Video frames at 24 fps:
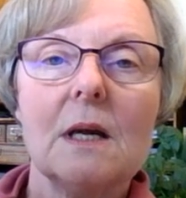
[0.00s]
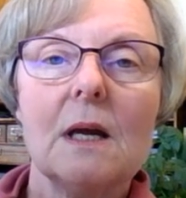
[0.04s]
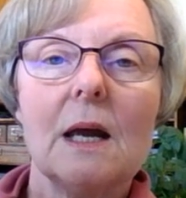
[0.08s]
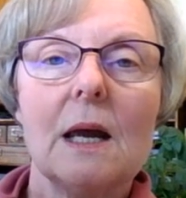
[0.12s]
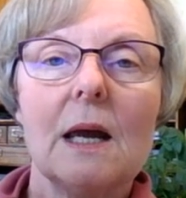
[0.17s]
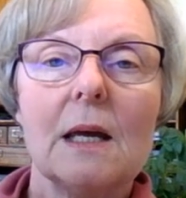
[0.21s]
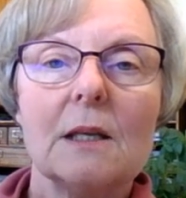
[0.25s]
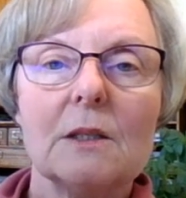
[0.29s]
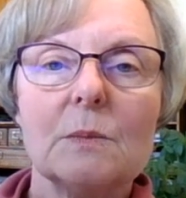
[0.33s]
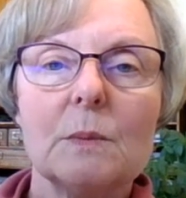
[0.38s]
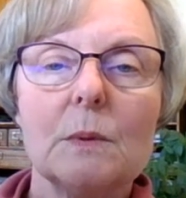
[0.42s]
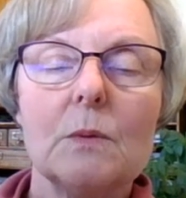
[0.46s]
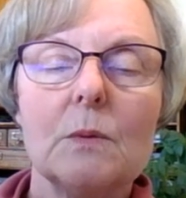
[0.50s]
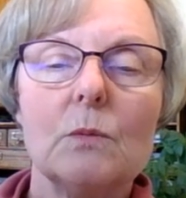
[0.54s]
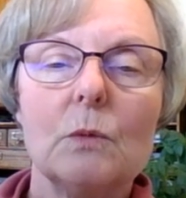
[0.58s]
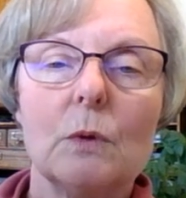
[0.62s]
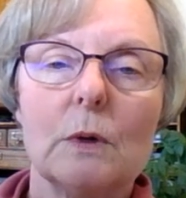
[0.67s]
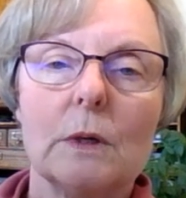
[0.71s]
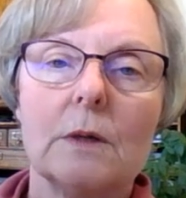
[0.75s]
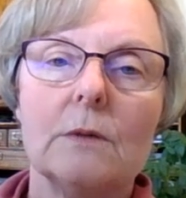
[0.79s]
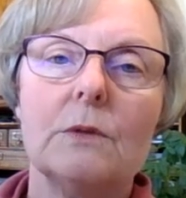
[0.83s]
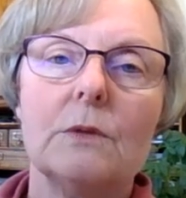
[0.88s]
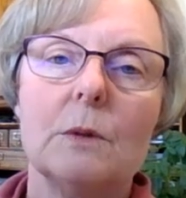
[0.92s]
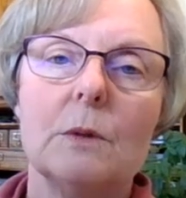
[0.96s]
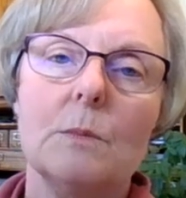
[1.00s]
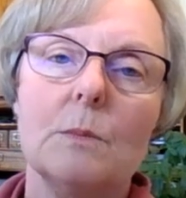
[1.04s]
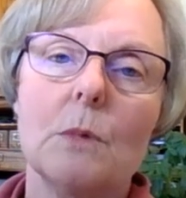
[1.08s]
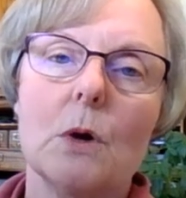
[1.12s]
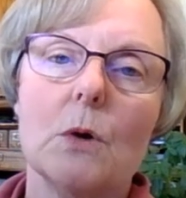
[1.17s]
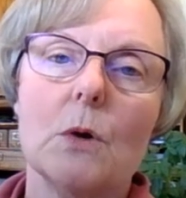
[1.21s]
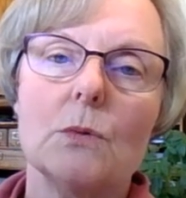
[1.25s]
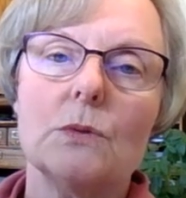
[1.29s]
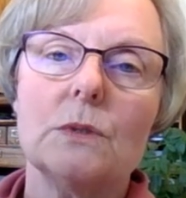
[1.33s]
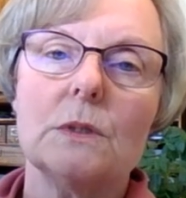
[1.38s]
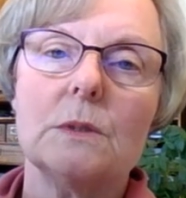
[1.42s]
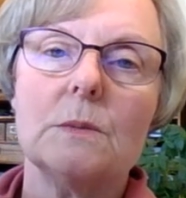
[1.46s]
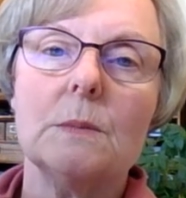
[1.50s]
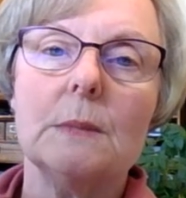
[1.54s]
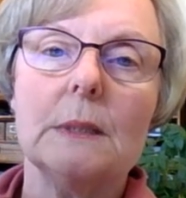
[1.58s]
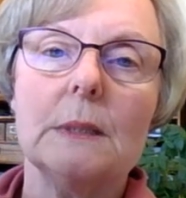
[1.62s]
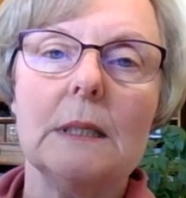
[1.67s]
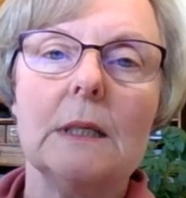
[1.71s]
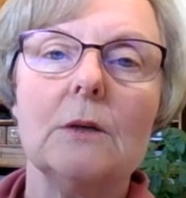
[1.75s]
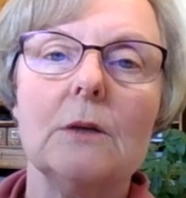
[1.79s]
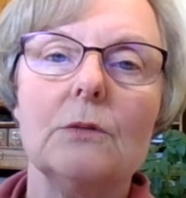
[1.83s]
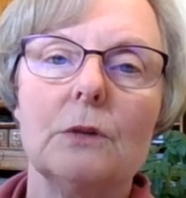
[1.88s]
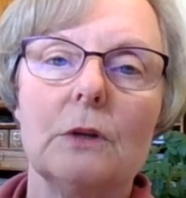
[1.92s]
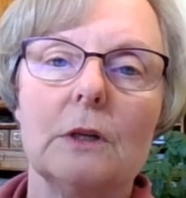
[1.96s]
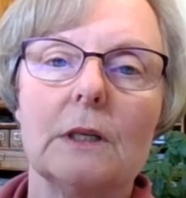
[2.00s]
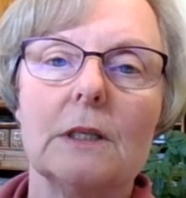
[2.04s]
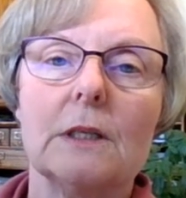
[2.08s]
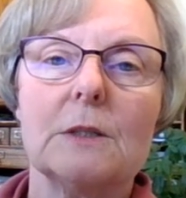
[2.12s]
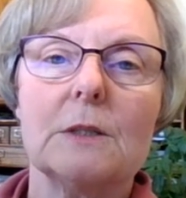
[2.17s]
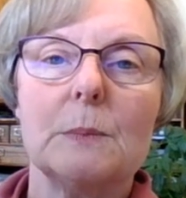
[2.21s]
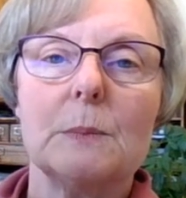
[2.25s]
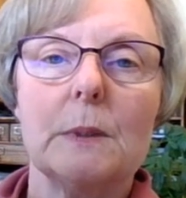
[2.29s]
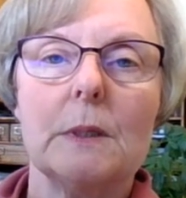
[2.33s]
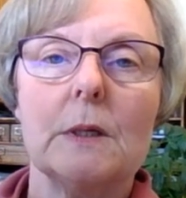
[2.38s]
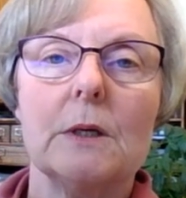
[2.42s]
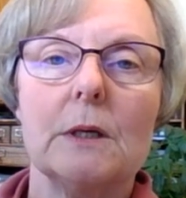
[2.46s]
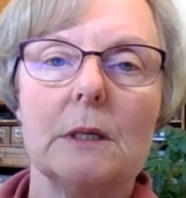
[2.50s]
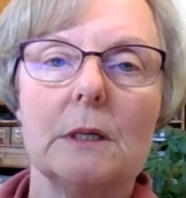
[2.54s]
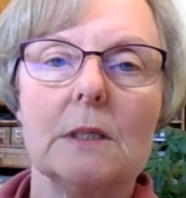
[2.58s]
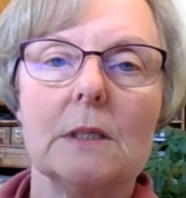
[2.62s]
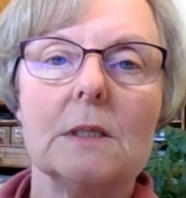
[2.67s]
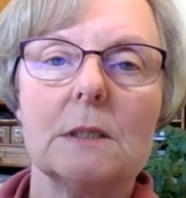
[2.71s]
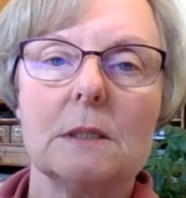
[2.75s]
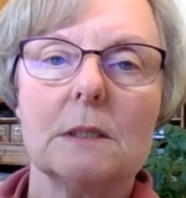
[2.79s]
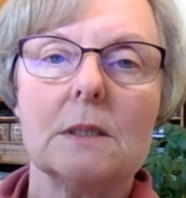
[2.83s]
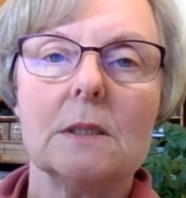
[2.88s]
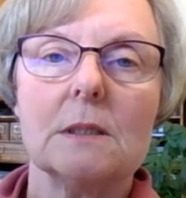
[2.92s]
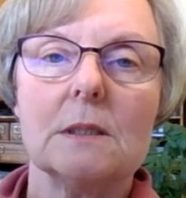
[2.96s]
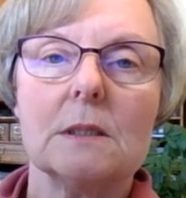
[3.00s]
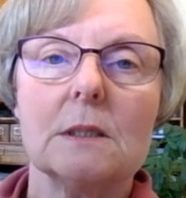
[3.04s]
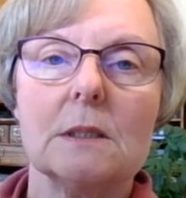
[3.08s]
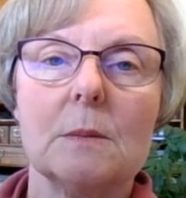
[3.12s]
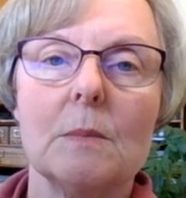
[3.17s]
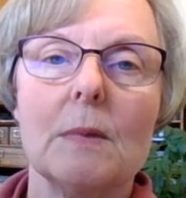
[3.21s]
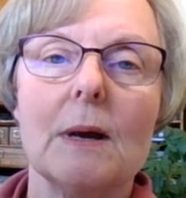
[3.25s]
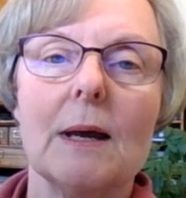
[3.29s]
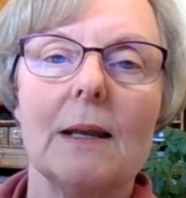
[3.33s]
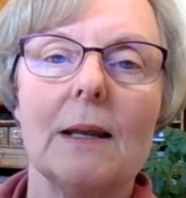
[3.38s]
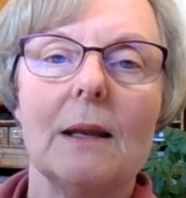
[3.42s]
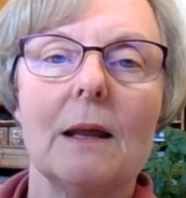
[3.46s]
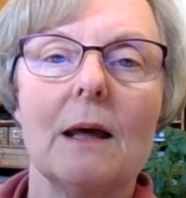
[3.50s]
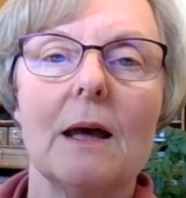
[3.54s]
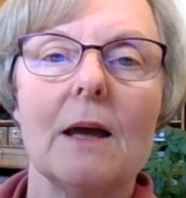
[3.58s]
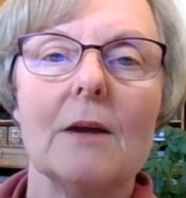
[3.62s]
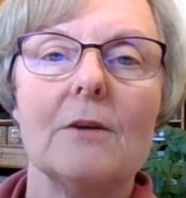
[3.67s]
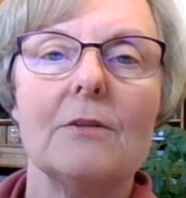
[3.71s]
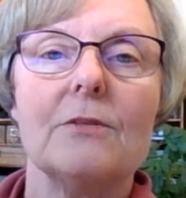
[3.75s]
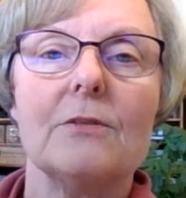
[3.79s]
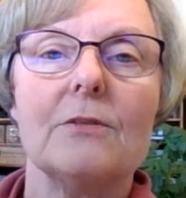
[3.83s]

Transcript: has been one of the most meaningful experiences in my life.